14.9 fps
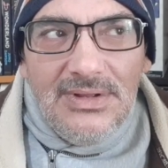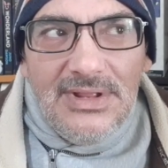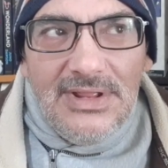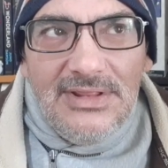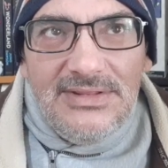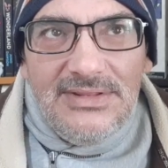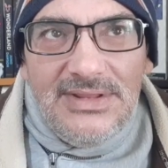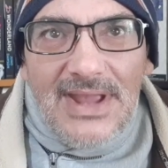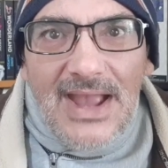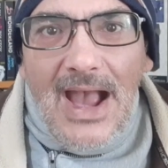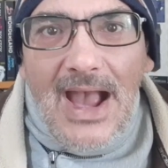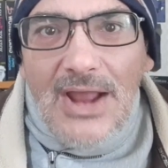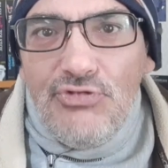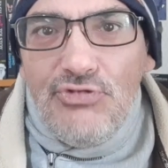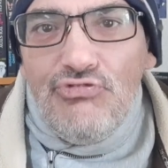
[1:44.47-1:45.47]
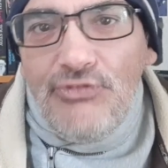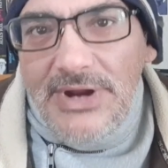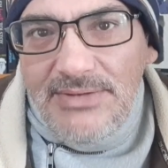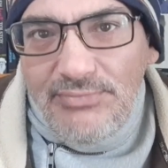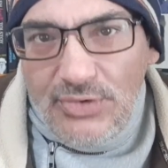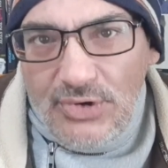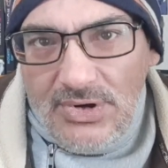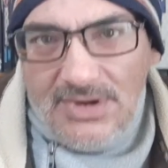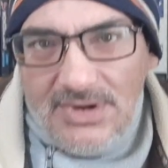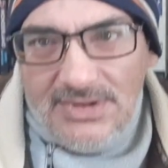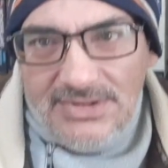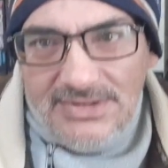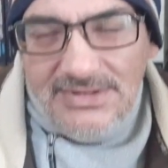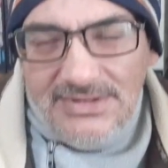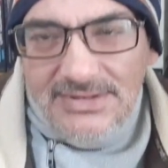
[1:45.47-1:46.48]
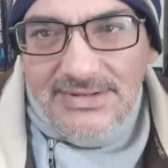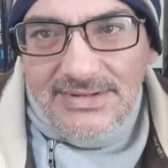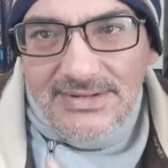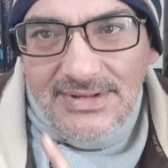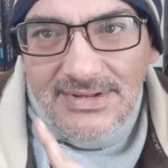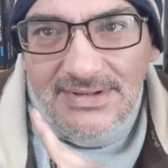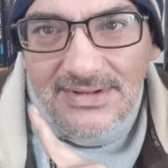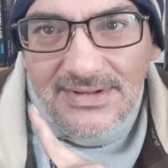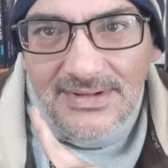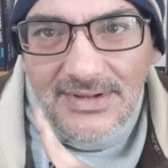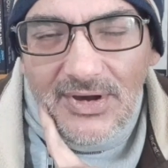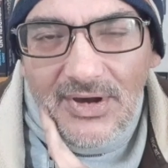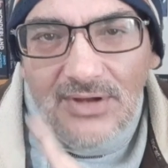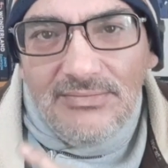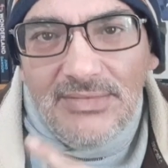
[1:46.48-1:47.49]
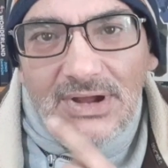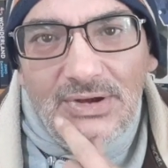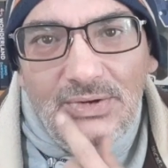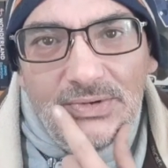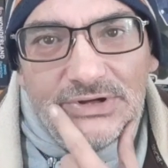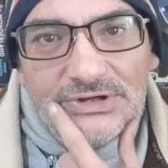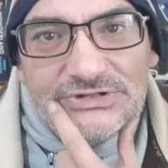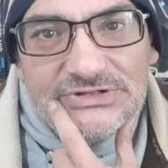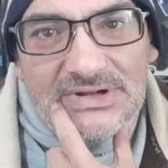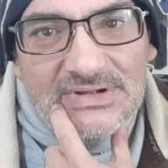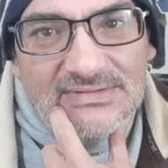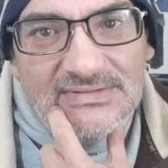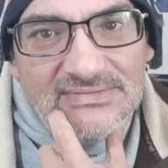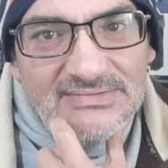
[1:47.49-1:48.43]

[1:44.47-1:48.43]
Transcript: the unread books on my queer shelf.